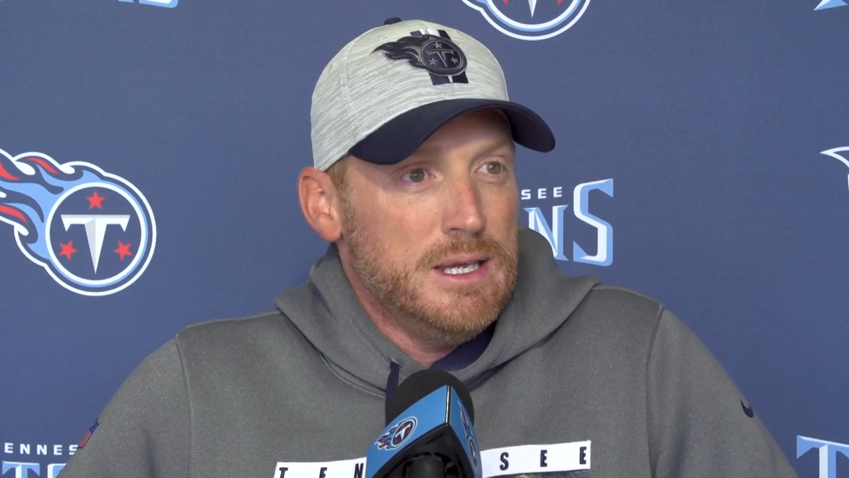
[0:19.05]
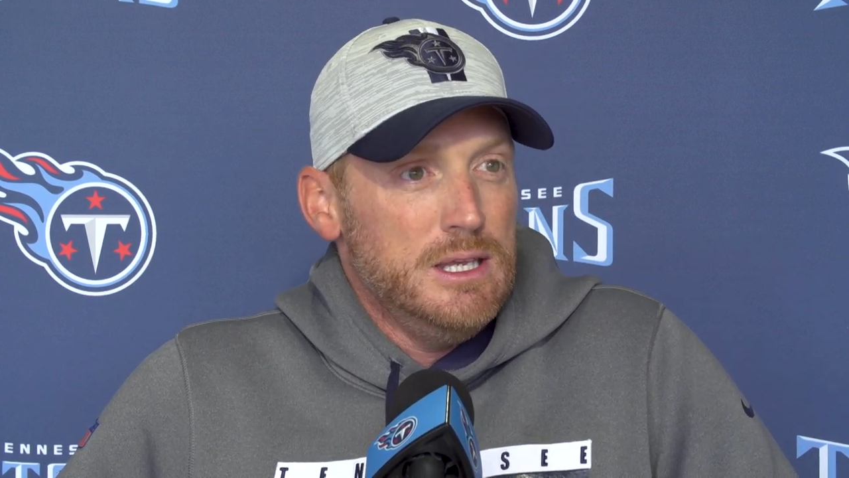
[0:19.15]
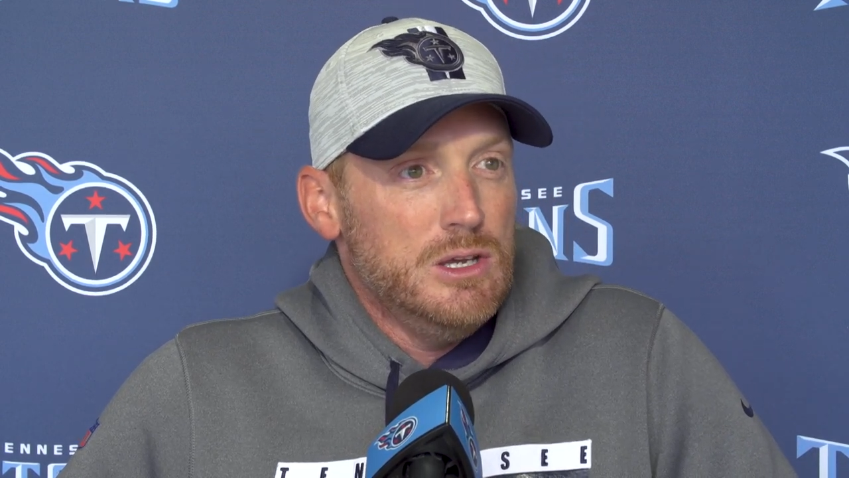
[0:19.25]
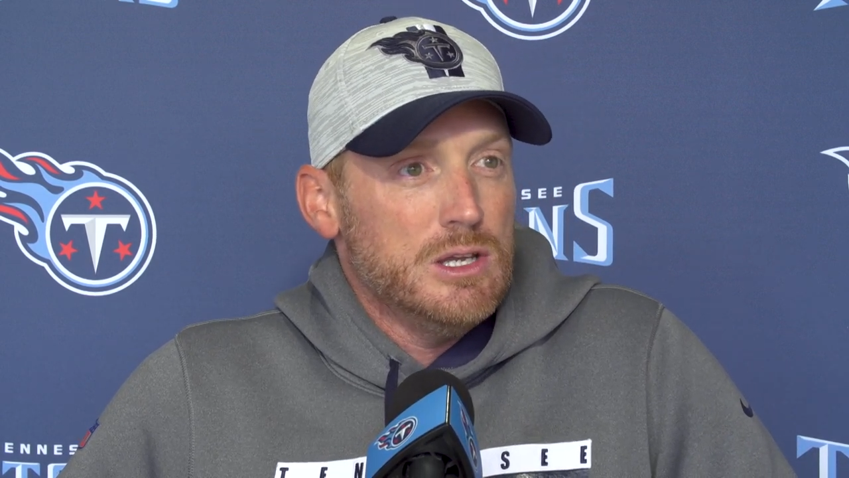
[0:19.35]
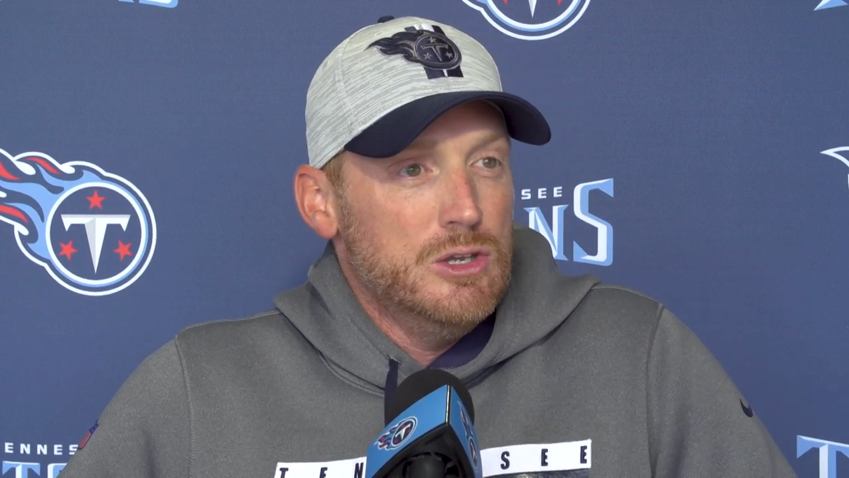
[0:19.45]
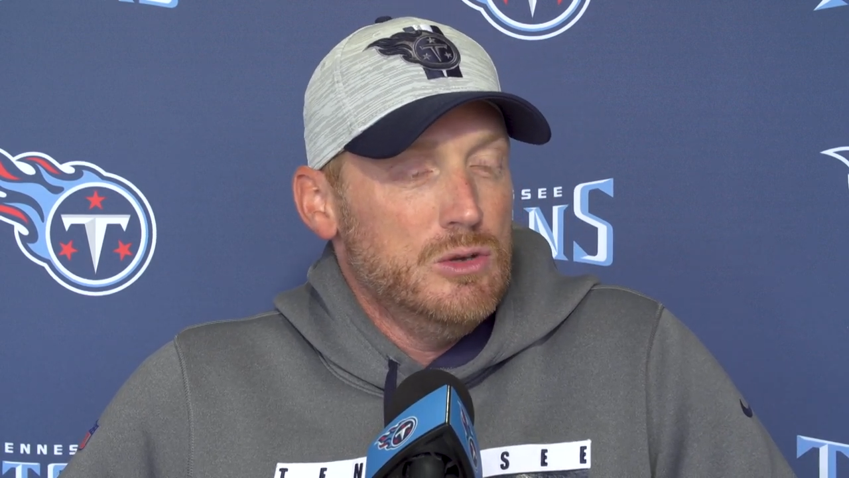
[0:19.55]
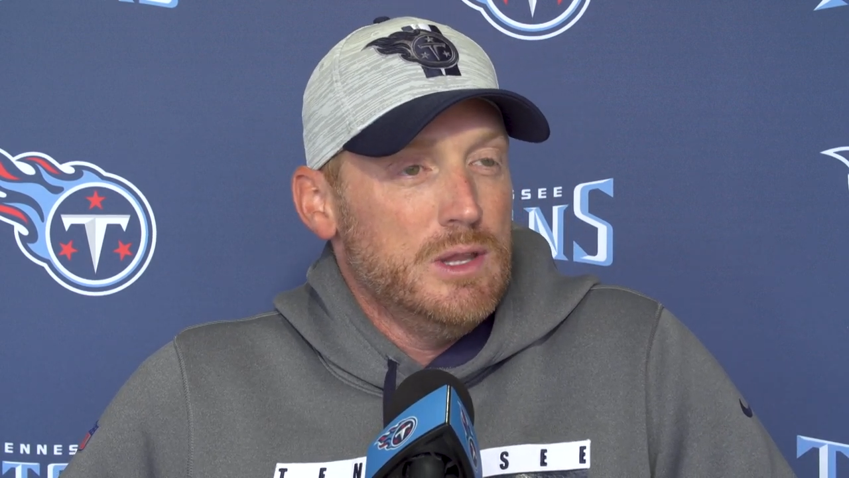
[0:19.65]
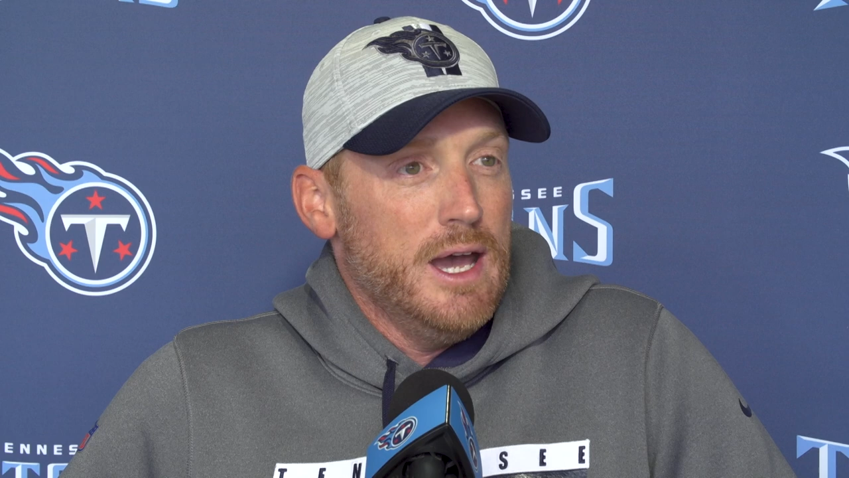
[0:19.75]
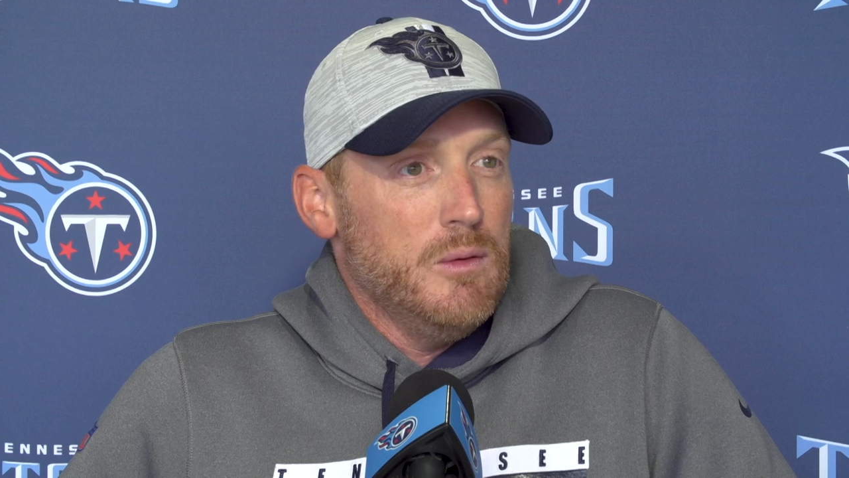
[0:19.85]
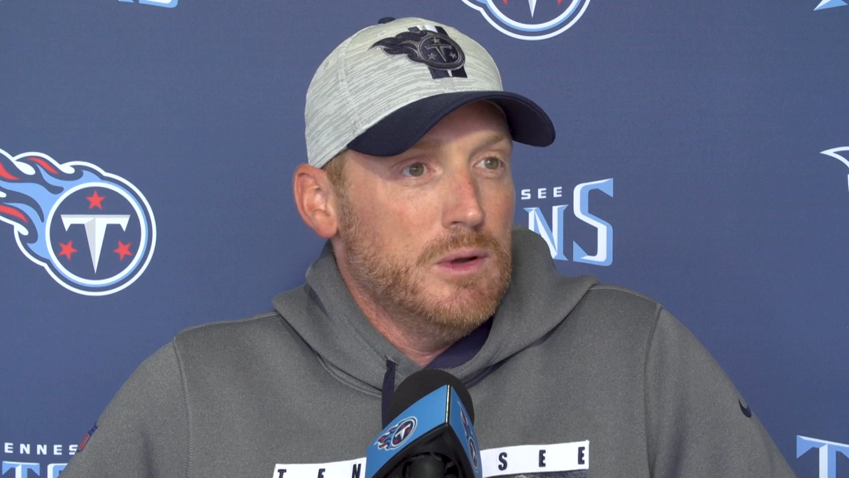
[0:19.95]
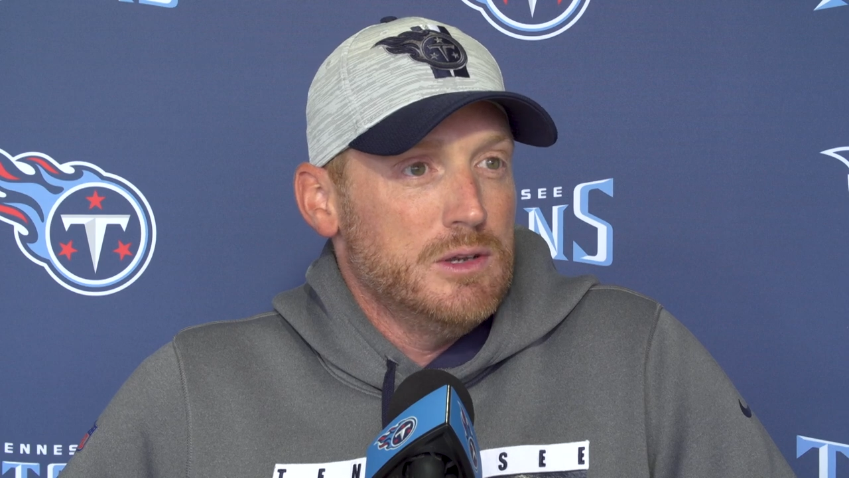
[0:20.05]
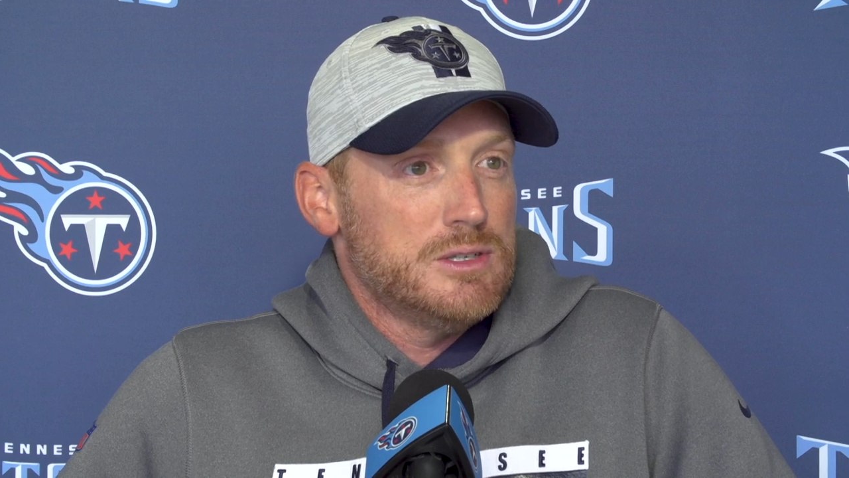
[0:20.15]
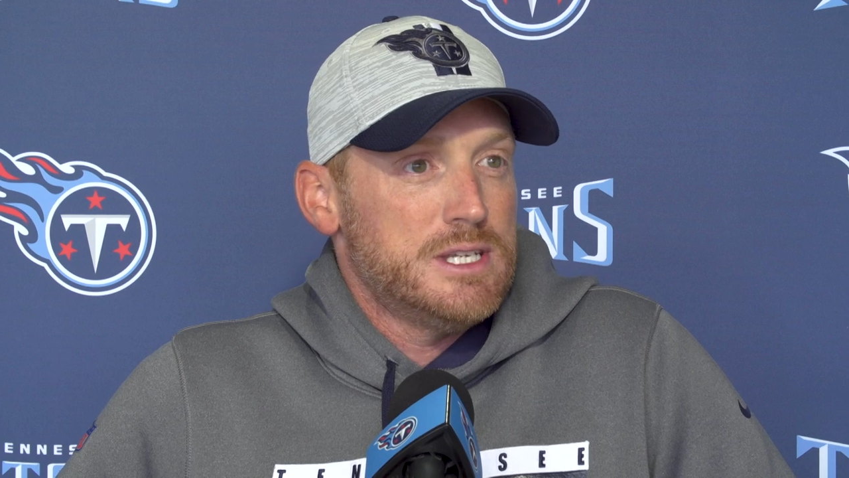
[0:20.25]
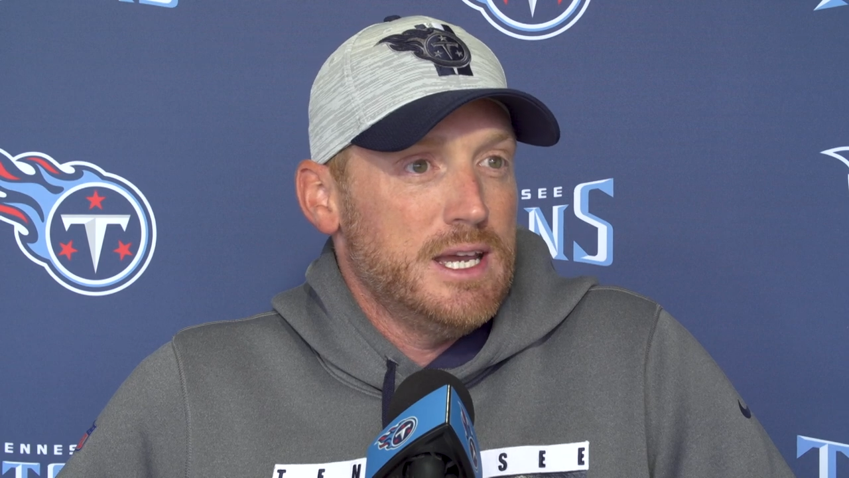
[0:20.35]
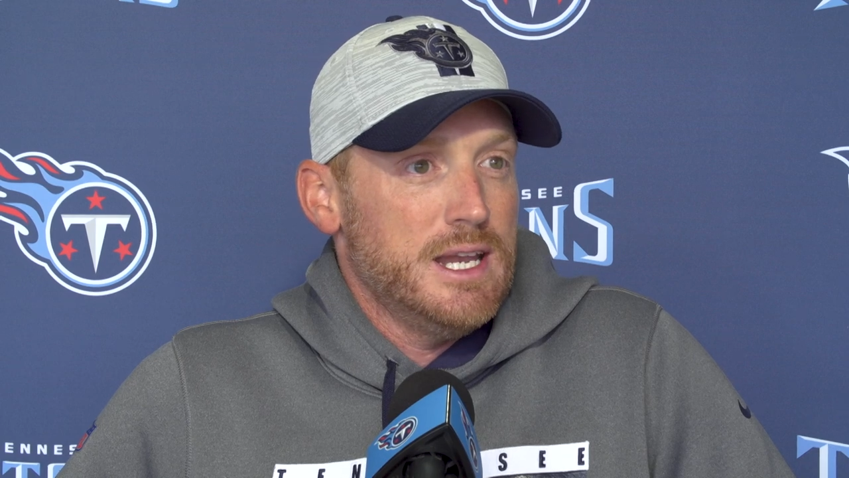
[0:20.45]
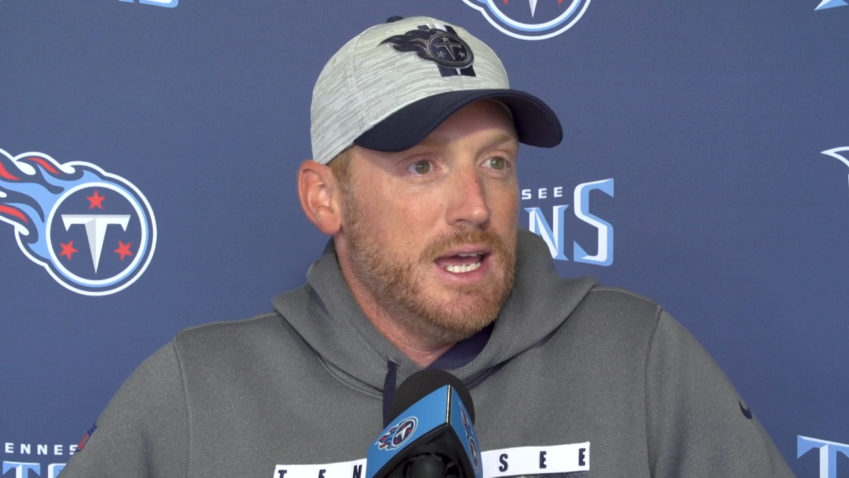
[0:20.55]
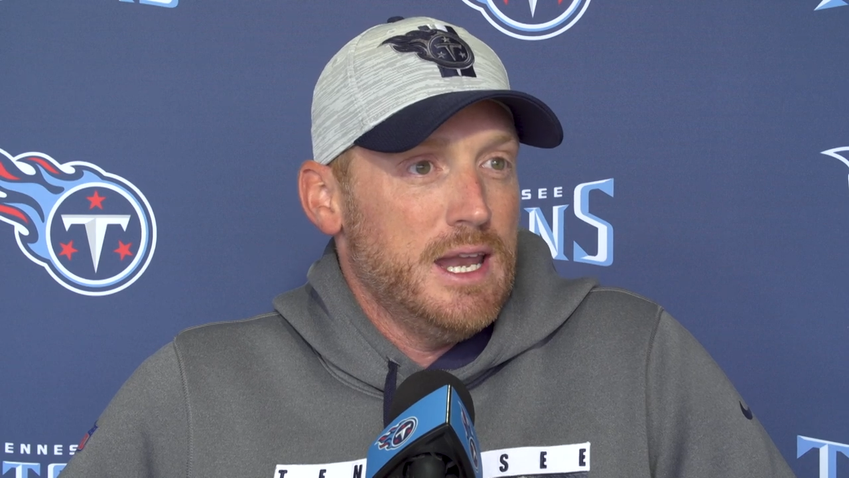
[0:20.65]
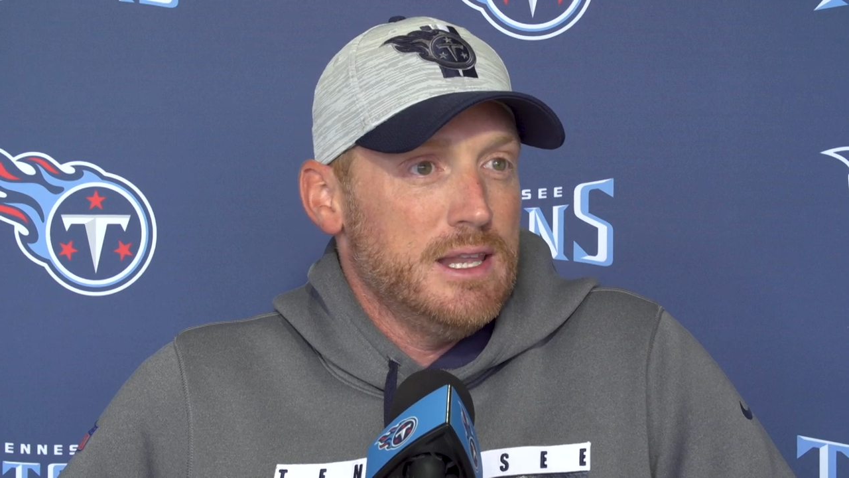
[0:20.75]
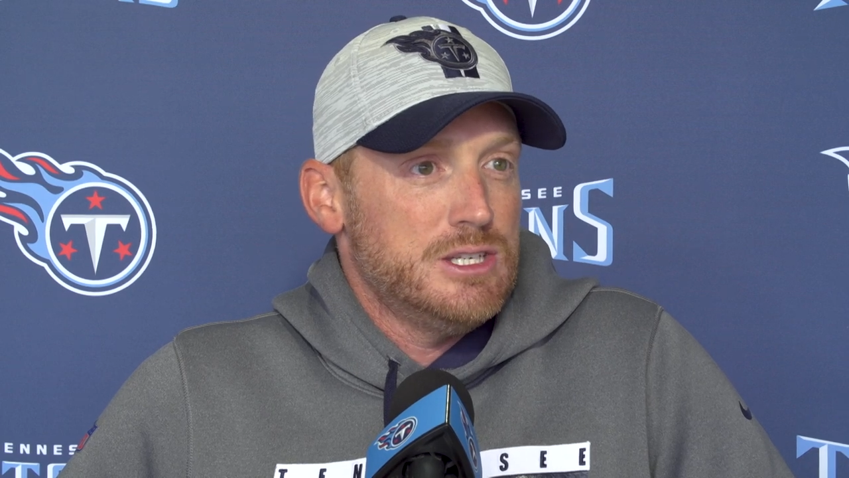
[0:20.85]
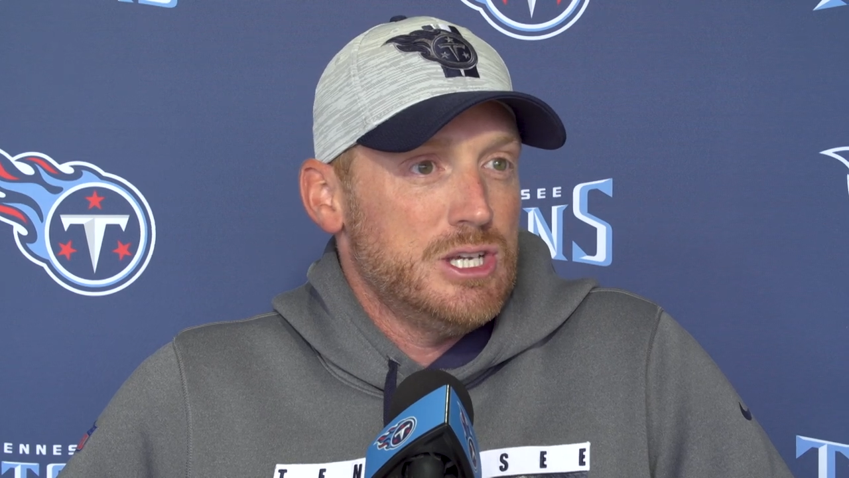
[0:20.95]
You can do that when you're staying ahead
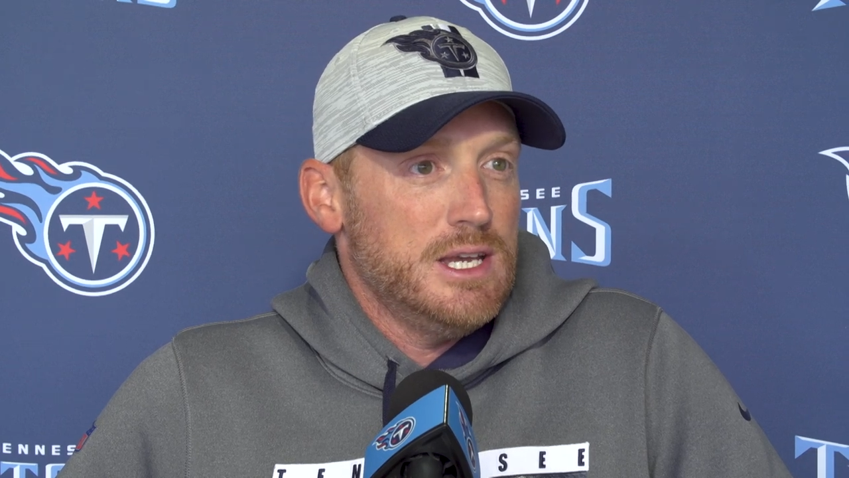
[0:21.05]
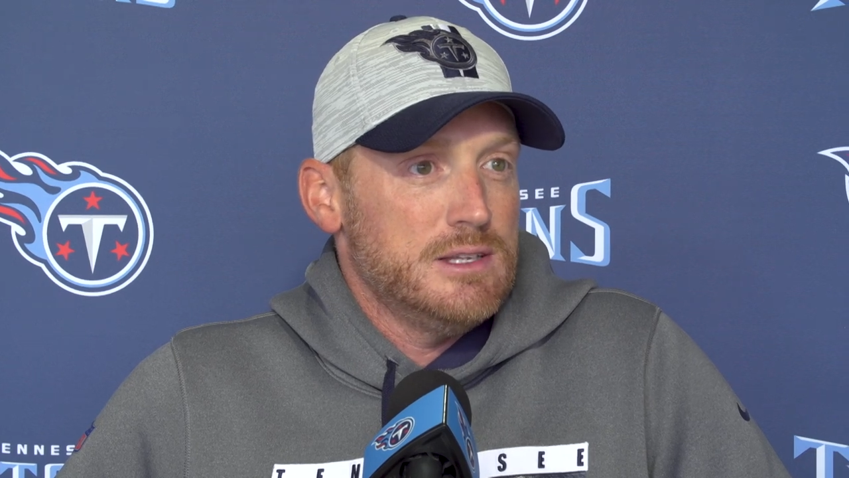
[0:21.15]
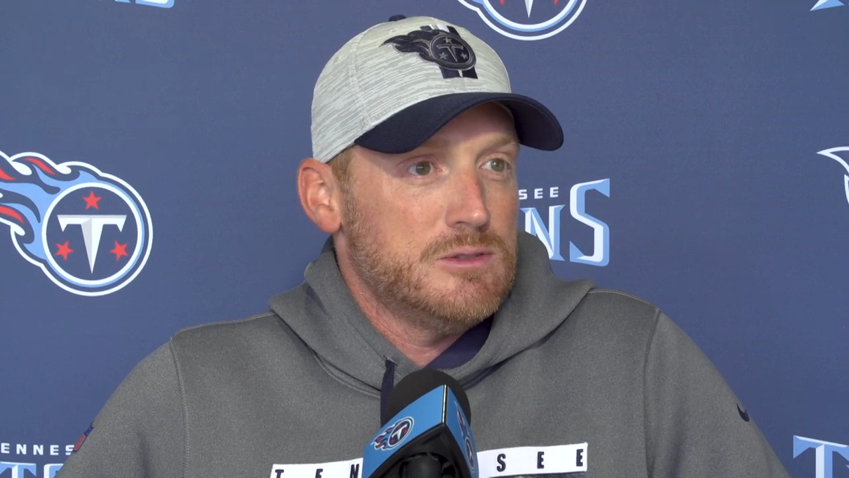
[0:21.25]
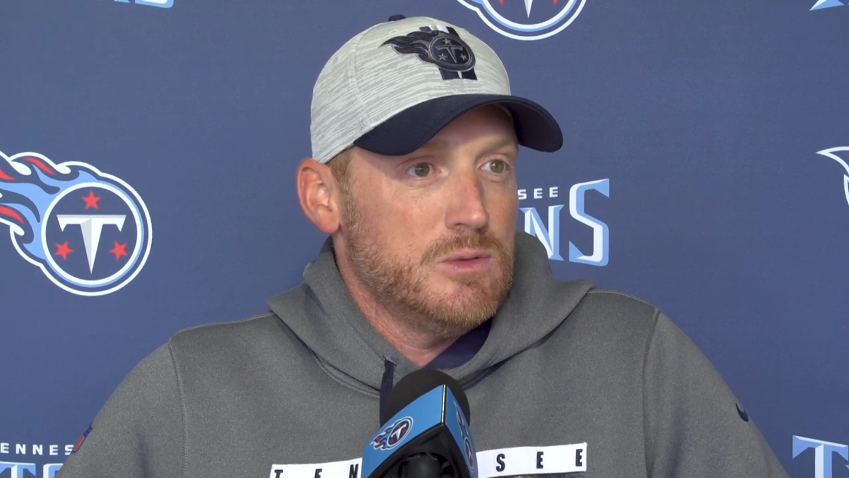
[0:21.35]
of the chains,